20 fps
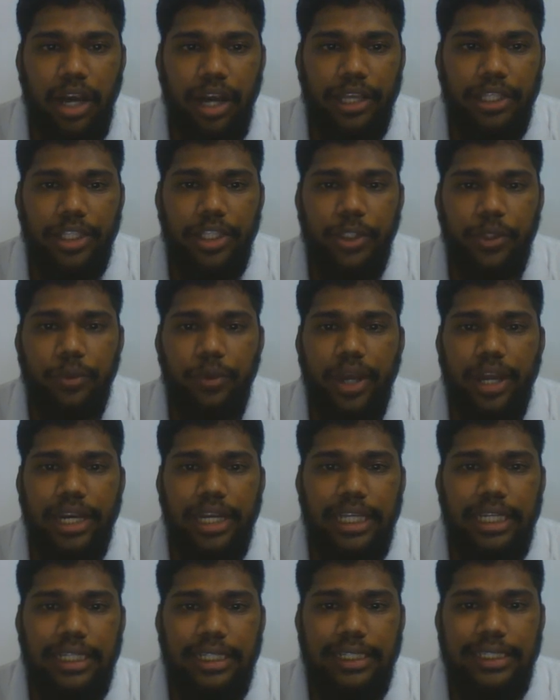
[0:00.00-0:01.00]
Either you
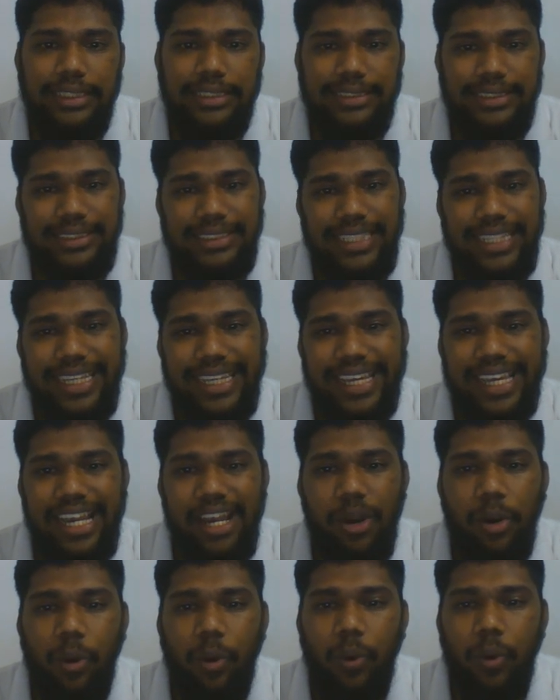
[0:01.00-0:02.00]
add its
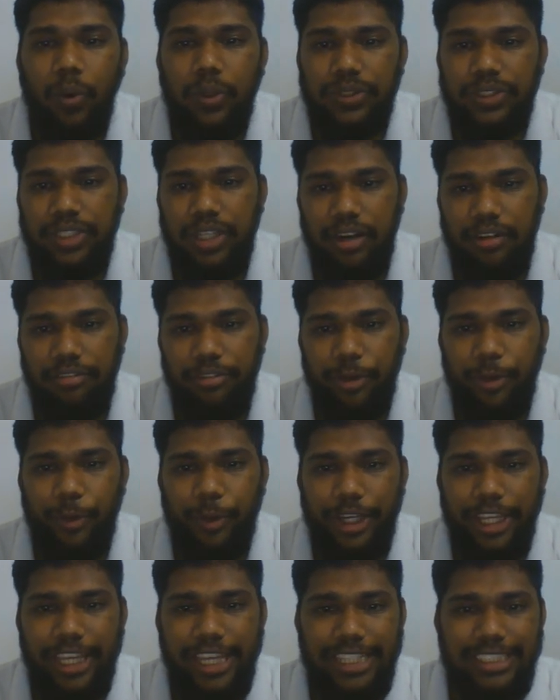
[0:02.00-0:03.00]
Cl or
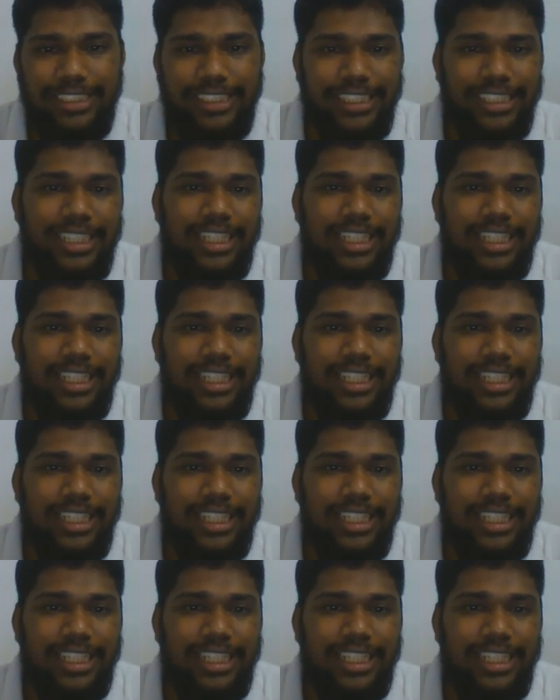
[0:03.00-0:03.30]
sulfuric acid.